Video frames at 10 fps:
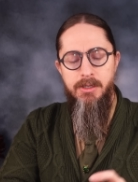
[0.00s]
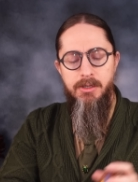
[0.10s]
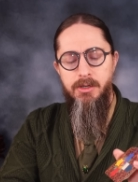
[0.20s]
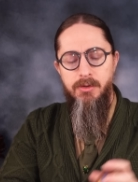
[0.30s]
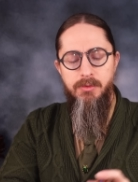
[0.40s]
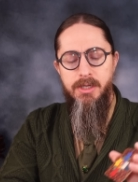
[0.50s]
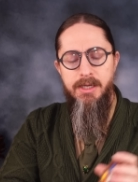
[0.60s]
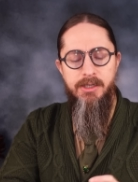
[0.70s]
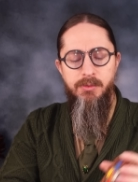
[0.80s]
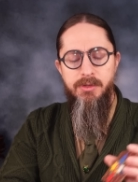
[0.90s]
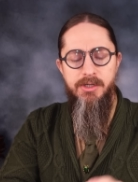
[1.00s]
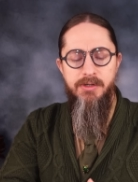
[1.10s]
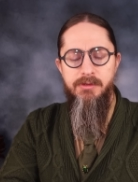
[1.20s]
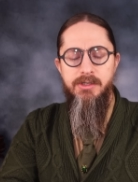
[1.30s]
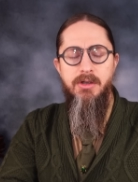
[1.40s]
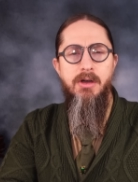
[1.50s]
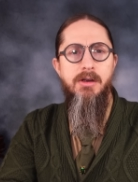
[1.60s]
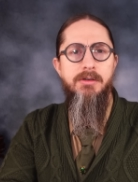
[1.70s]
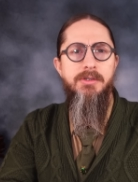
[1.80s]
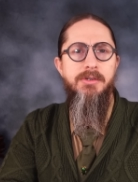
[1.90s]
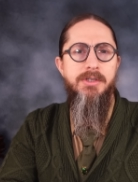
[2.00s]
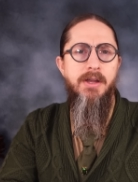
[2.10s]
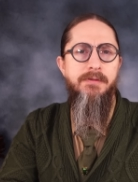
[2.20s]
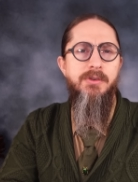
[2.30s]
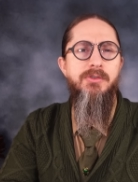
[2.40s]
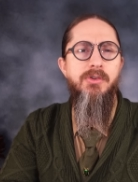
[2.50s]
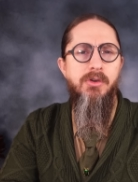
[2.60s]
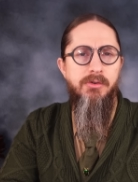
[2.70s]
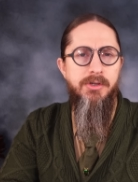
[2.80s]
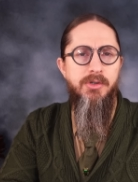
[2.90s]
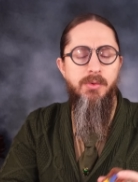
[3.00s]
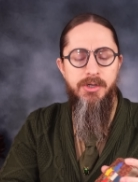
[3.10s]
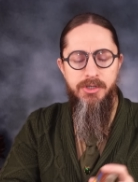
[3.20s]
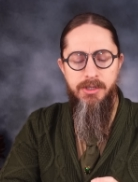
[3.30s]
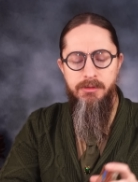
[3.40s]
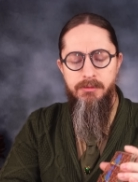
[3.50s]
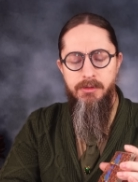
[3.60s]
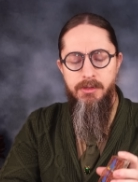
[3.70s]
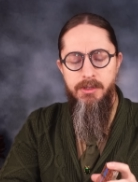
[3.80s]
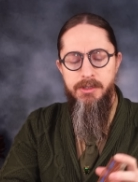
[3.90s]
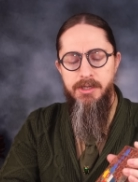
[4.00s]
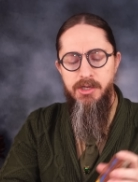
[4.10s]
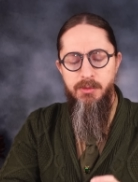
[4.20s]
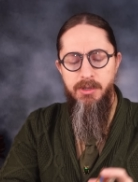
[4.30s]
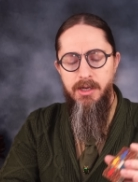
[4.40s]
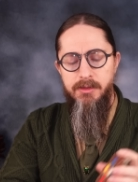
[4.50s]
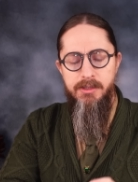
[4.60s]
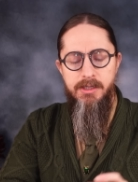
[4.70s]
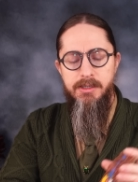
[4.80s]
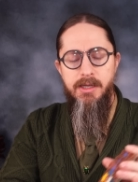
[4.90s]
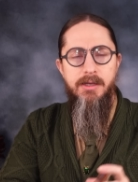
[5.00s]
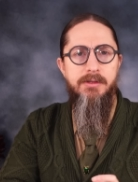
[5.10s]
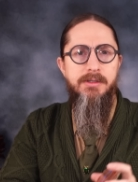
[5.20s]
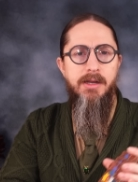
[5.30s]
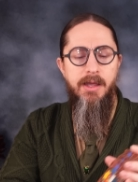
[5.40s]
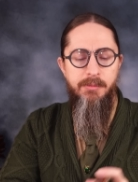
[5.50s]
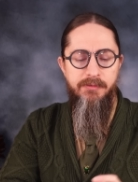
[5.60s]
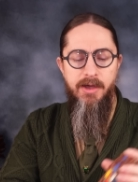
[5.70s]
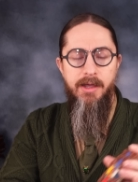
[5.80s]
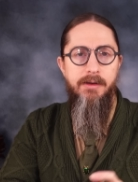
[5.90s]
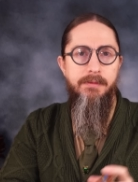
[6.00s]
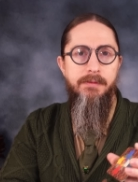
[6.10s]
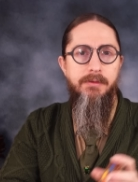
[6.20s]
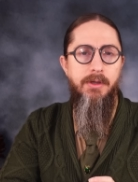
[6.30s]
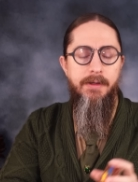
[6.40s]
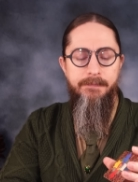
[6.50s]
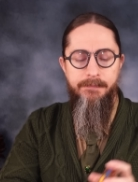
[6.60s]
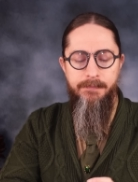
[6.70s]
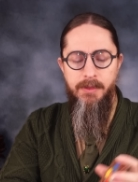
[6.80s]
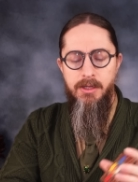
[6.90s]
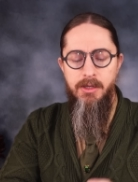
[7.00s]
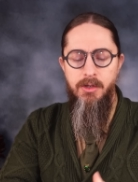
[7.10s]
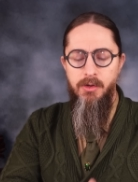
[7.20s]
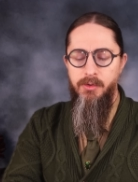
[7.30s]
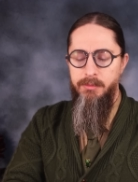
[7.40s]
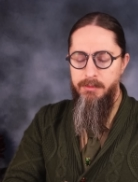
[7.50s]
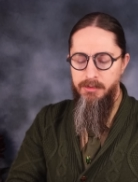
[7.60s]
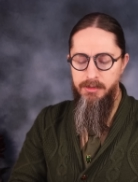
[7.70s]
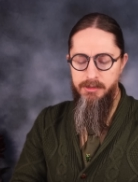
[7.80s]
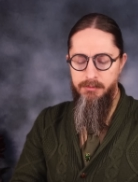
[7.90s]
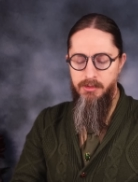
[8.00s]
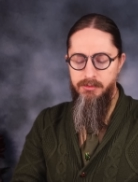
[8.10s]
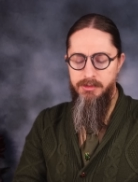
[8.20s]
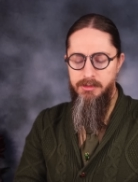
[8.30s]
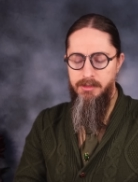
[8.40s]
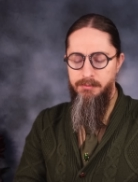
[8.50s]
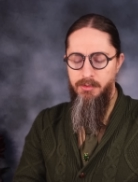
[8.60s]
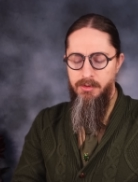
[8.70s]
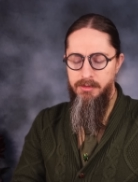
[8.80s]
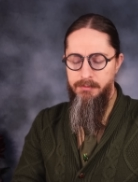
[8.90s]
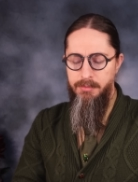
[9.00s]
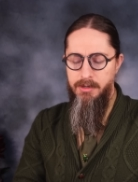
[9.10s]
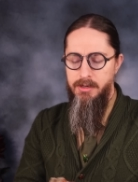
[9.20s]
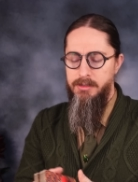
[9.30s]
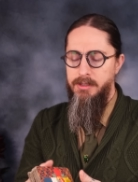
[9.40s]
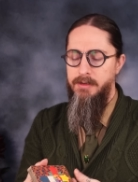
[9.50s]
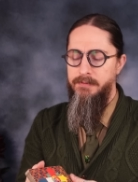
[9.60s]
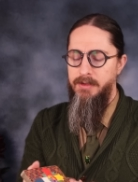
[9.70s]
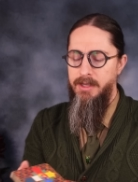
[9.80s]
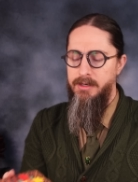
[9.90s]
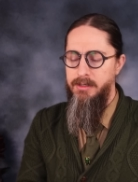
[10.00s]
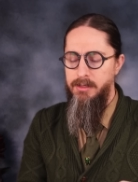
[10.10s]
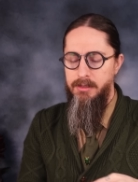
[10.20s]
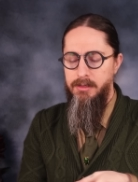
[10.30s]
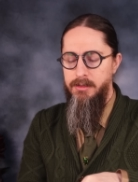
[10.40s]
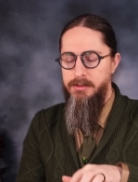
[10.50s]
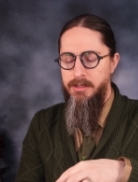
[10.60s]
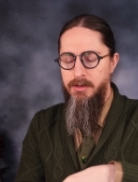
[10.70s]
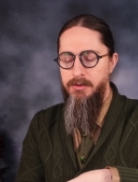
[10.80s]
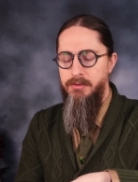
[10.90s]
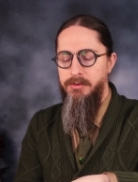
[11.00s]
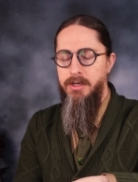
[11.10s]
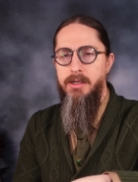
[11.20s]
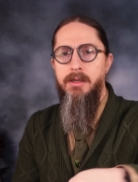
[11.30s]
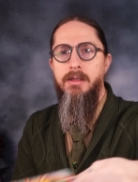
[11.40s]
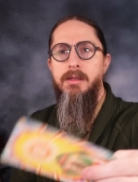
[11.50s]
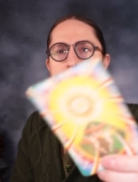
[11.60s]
you know, connect with each of these cards yourself, use your own intuition, to take you beyond the details that I provide. Okay. Remember that the most important part of any tarot reading